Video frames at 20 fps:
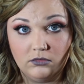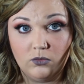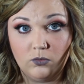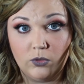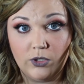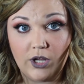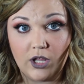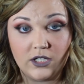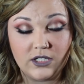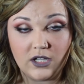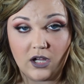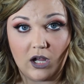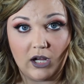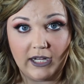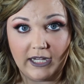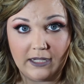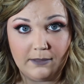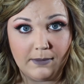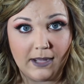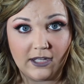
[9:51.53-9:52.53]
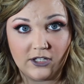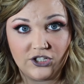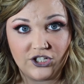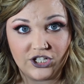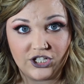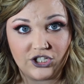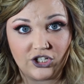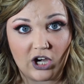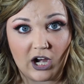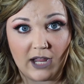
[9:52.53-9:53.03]
we're not talking about
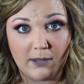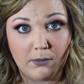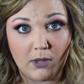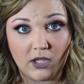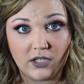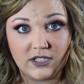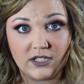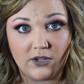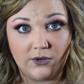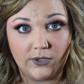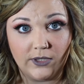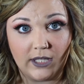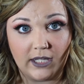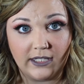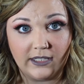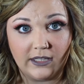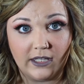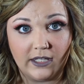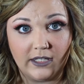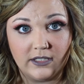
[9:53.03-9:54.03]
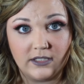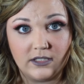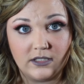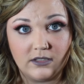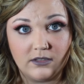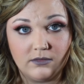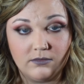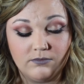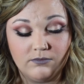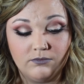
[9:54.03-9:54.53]
just your eyeballs going like this.